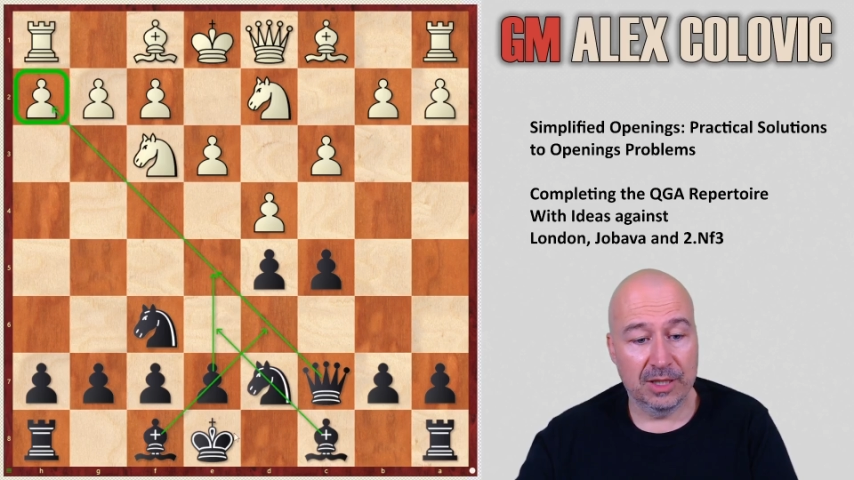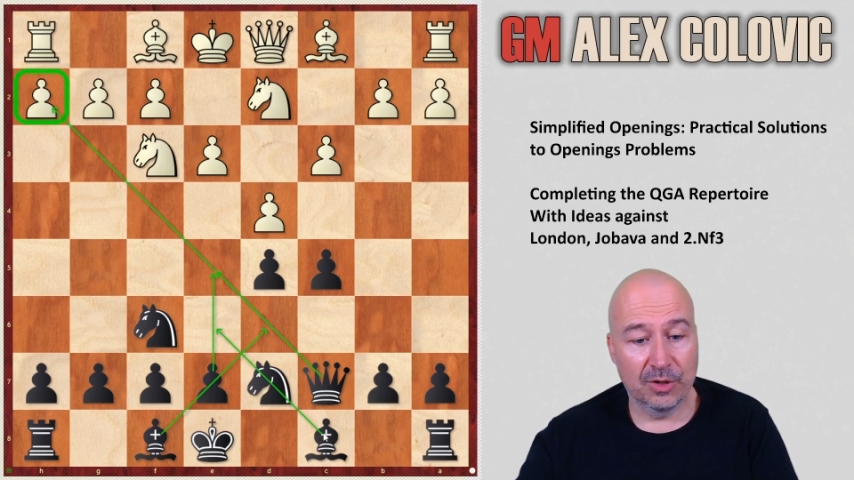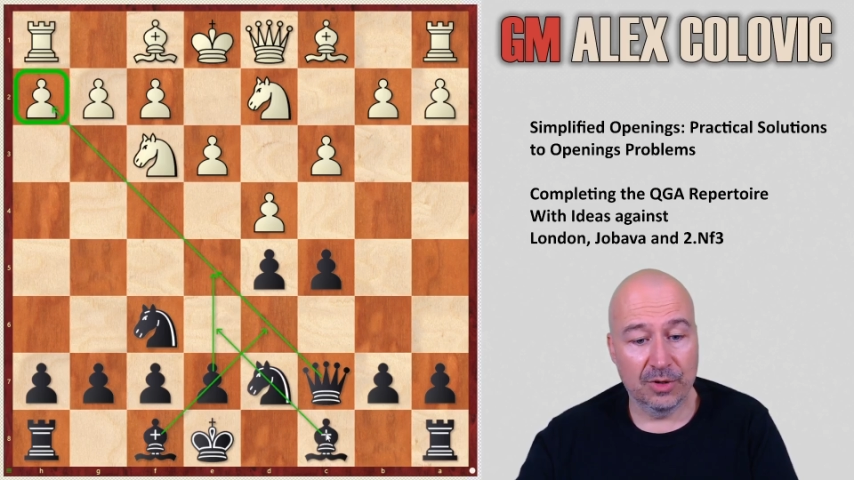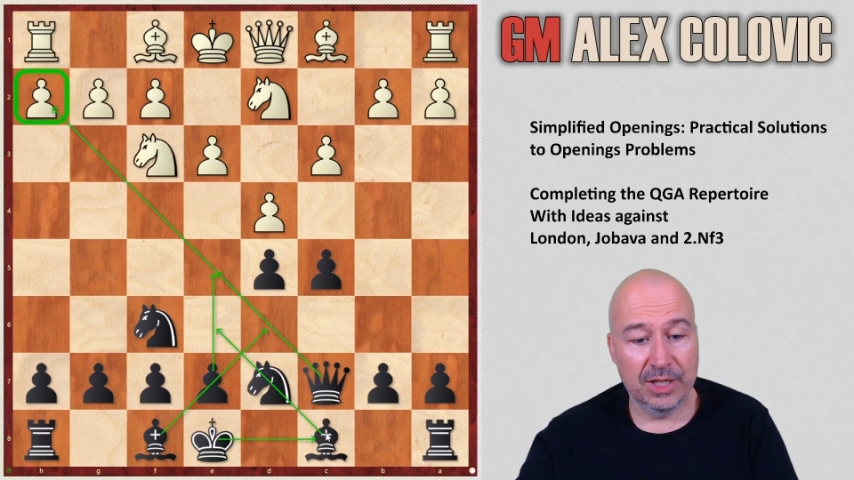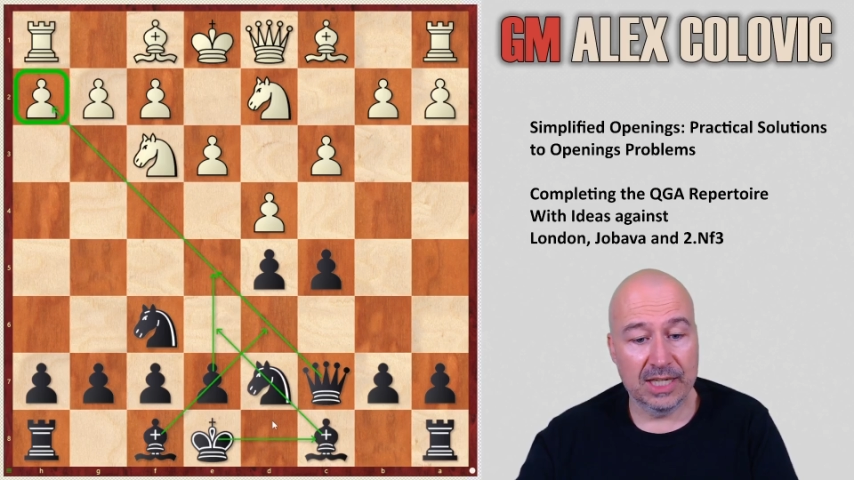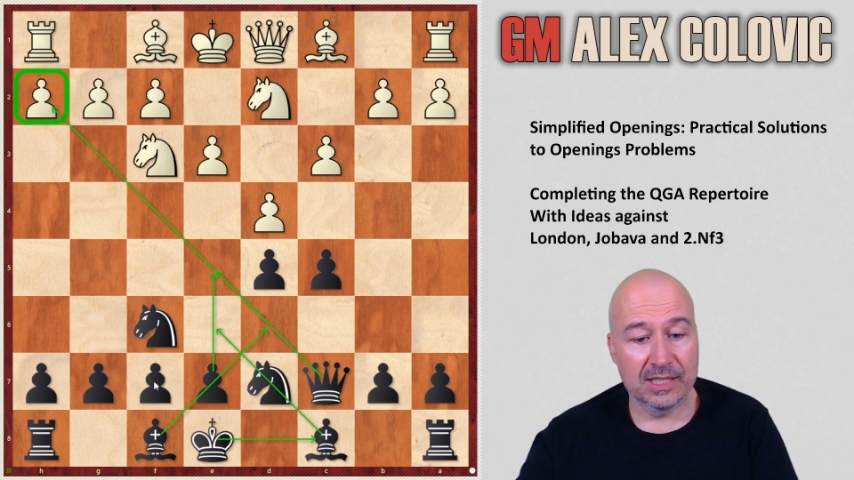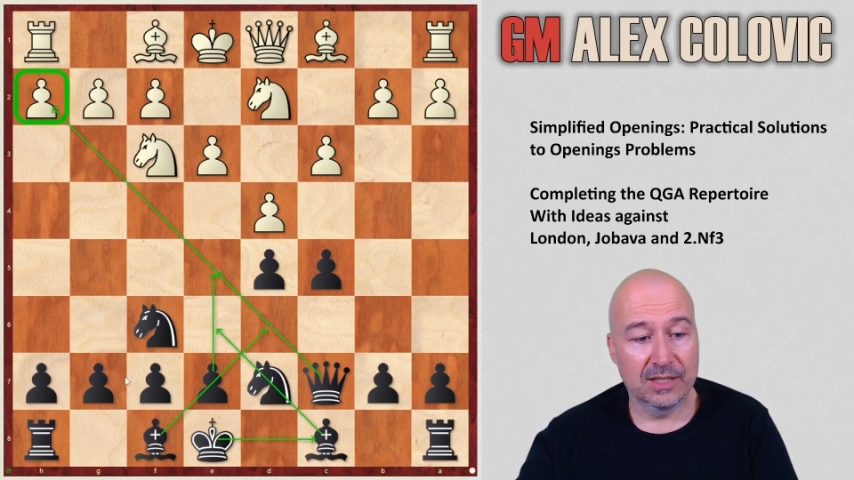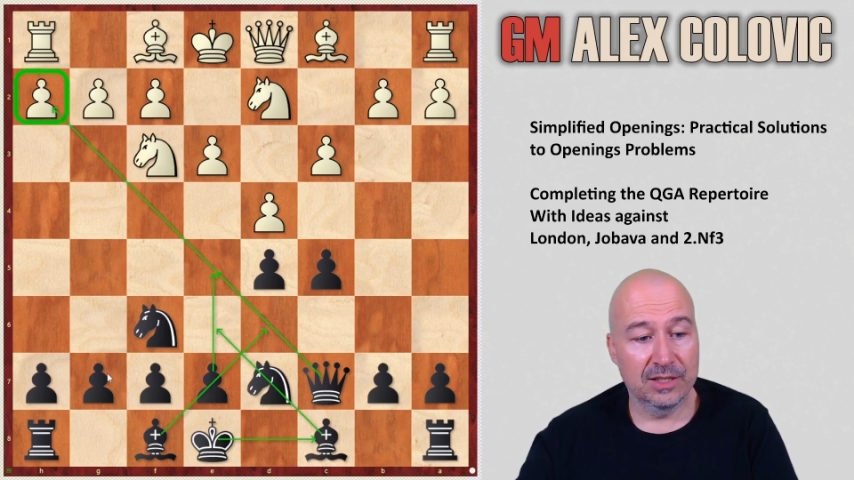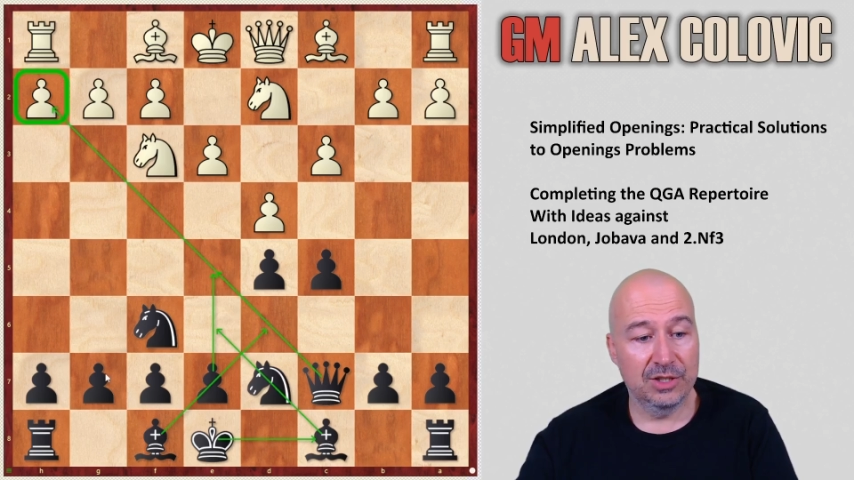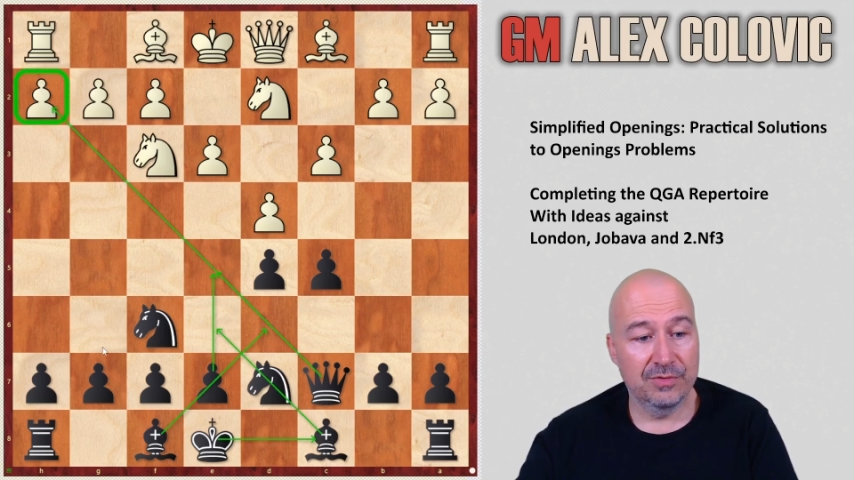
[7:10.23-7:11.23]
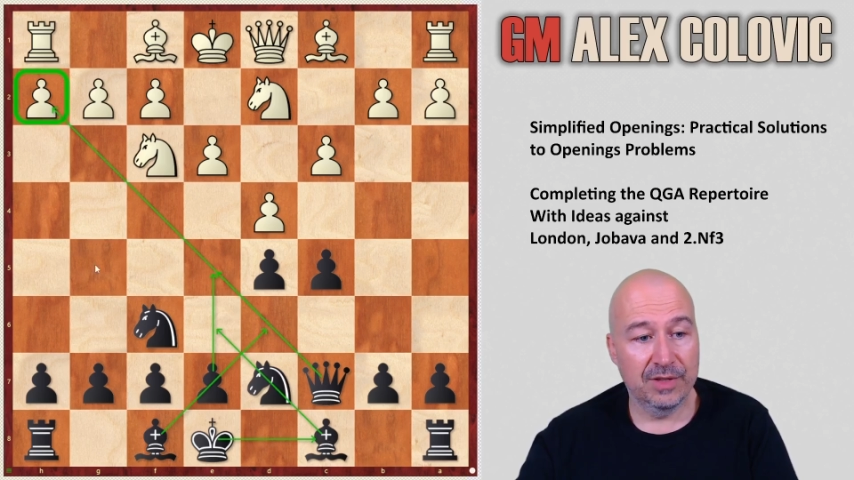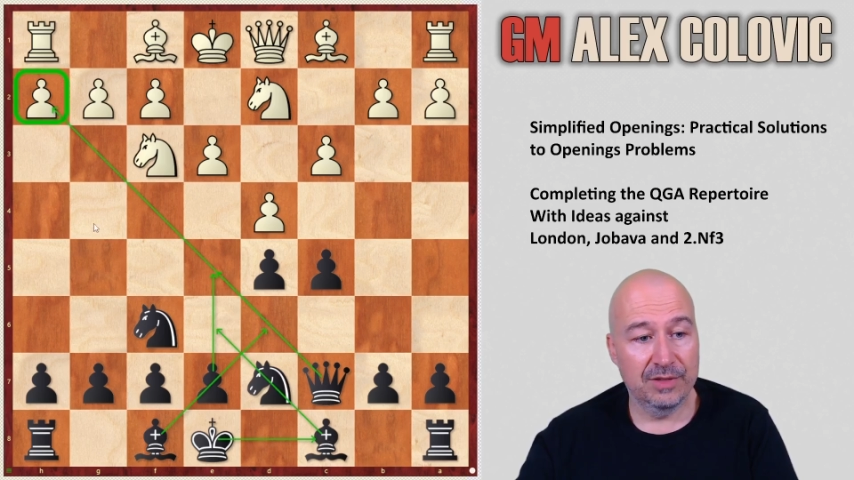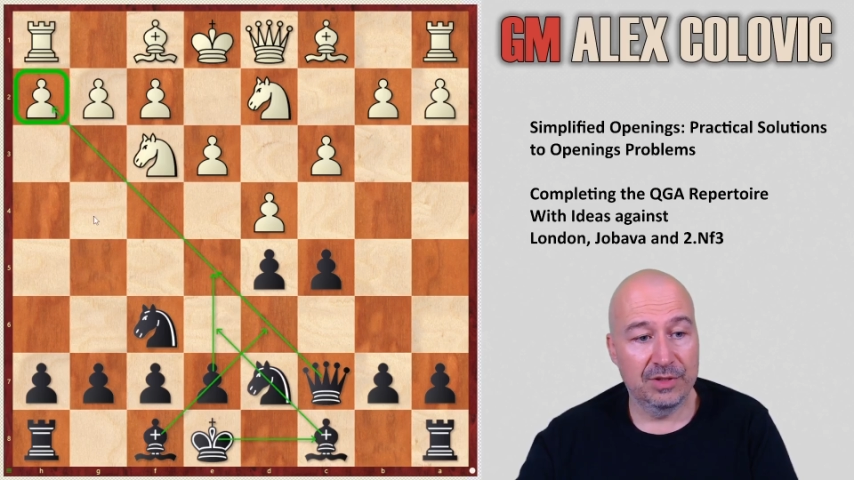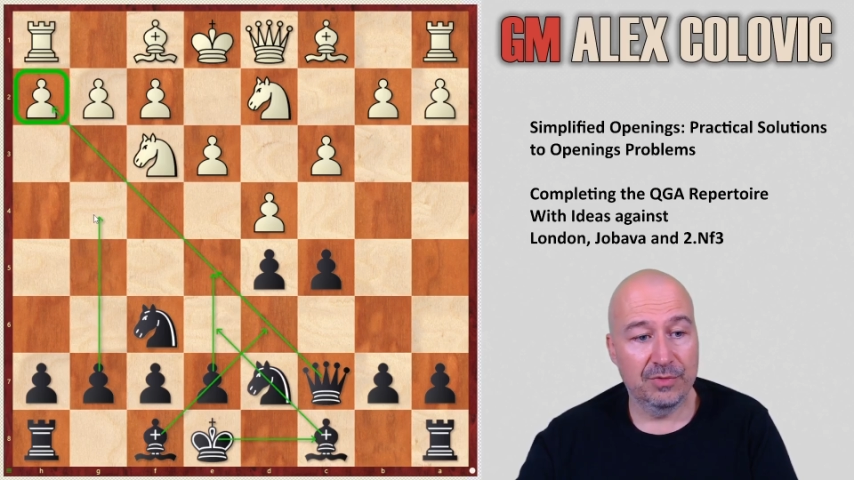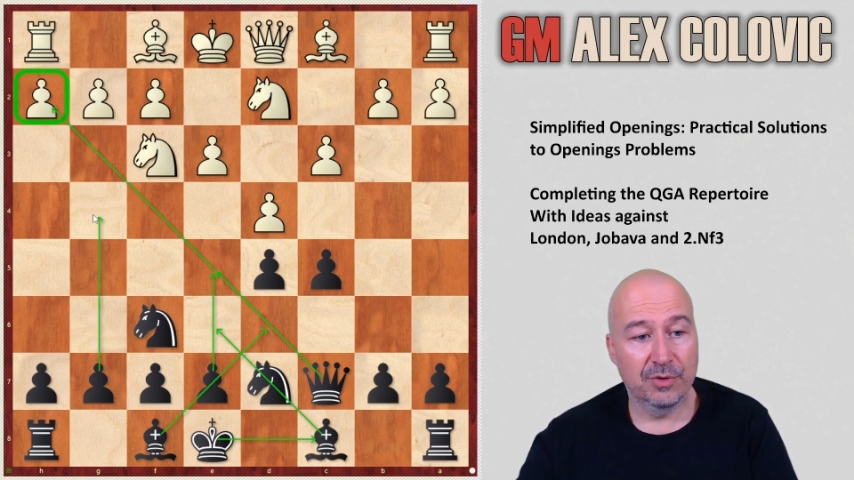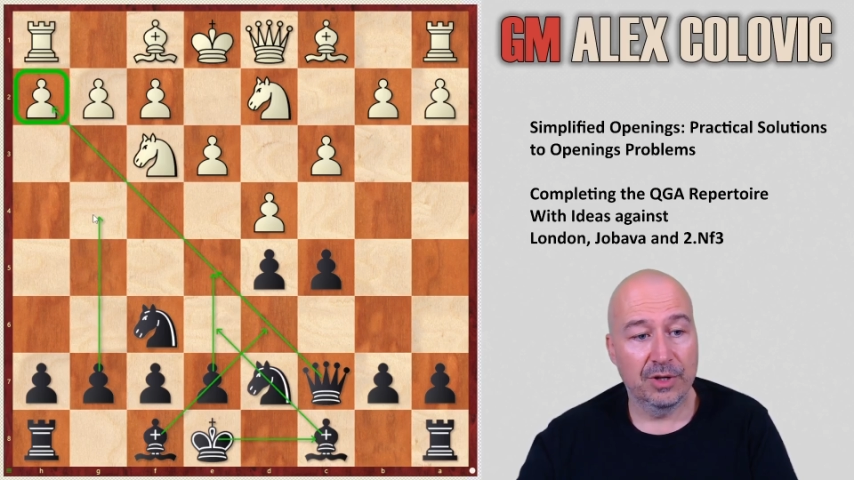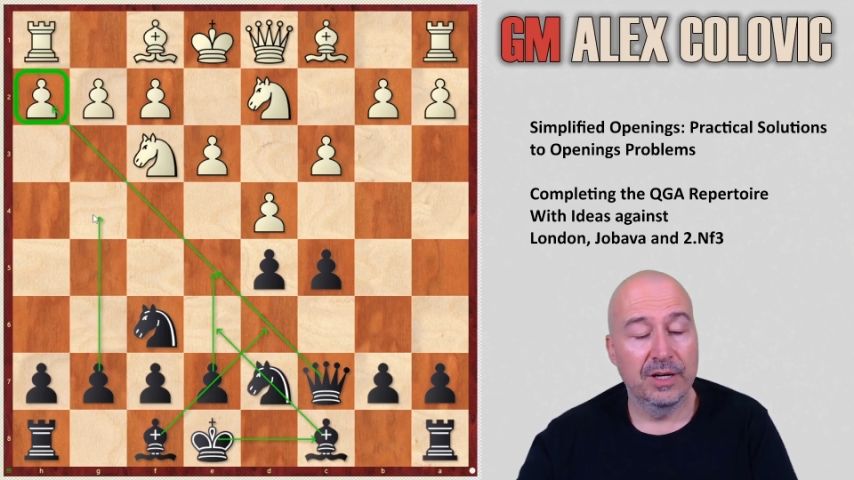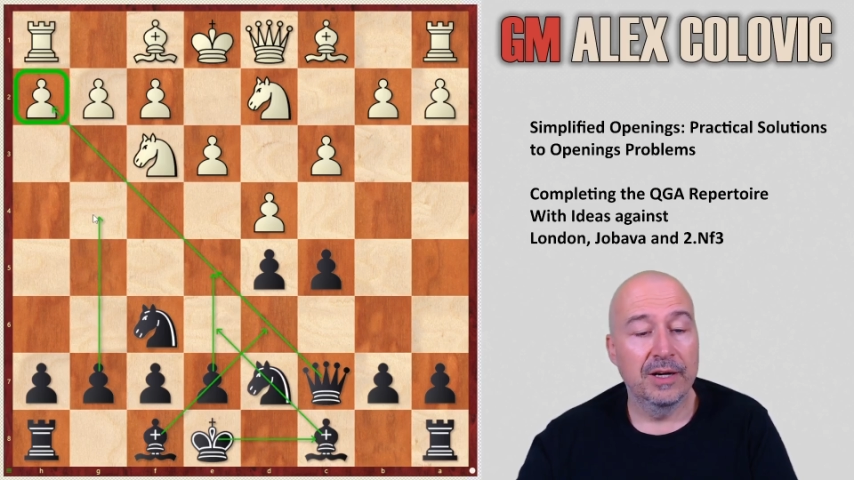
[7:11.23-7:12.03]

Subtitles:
in long castle, g5, g4.